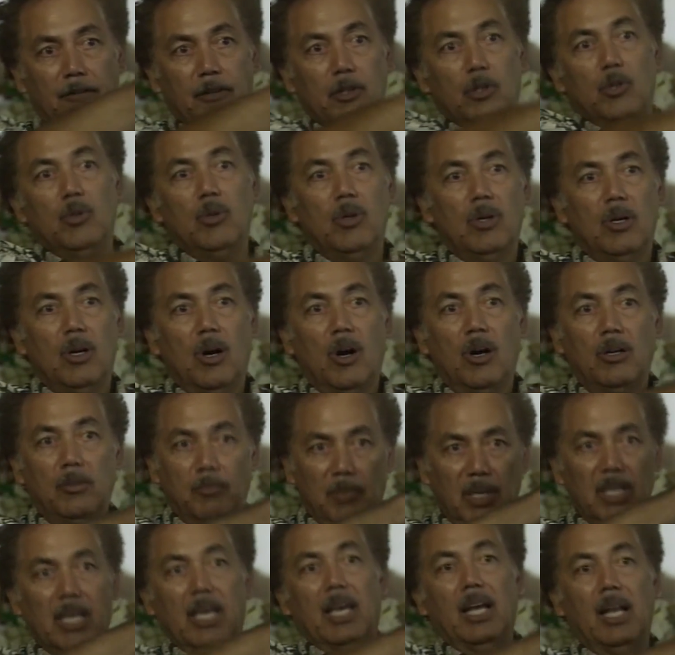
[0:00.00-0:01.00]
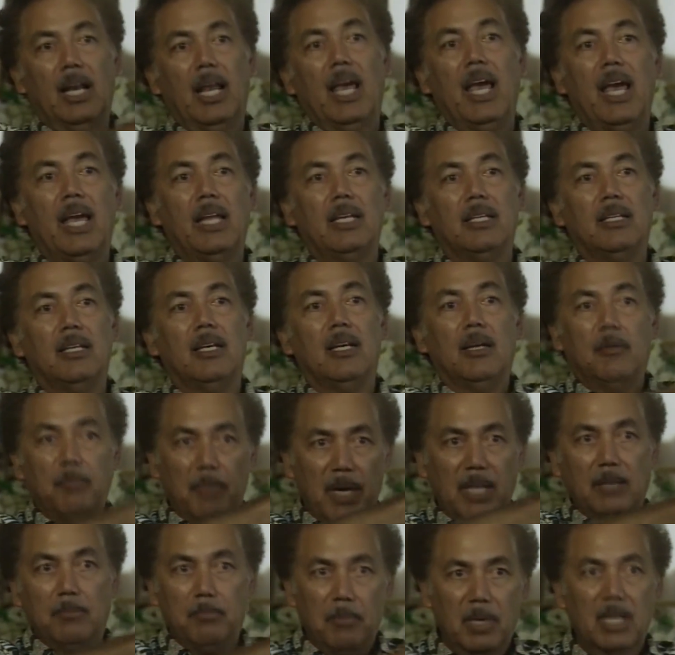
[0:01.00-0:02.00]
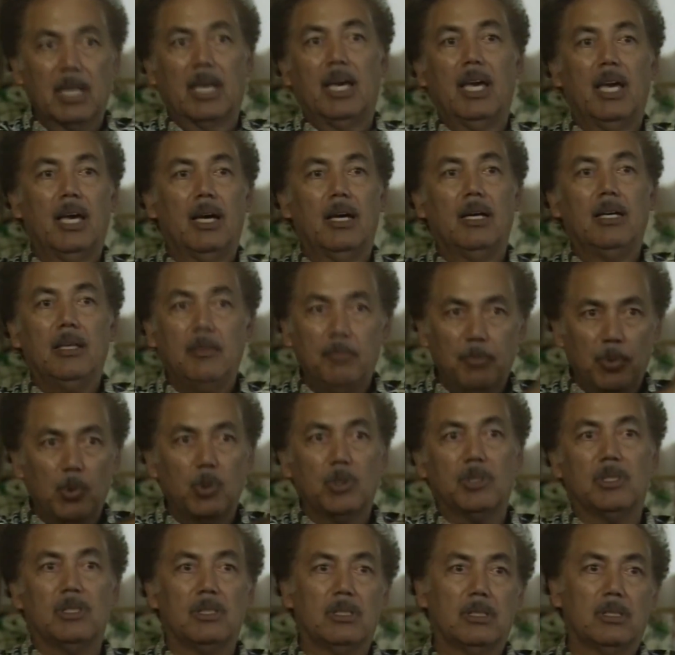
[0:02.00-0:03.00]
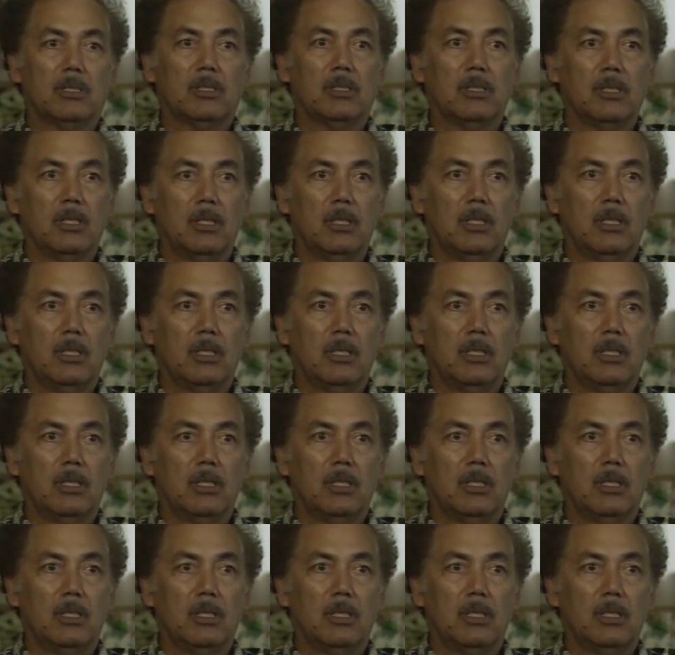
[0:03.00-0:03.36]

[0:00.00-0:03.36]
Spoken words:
Avarua on Makea land, made Makea important.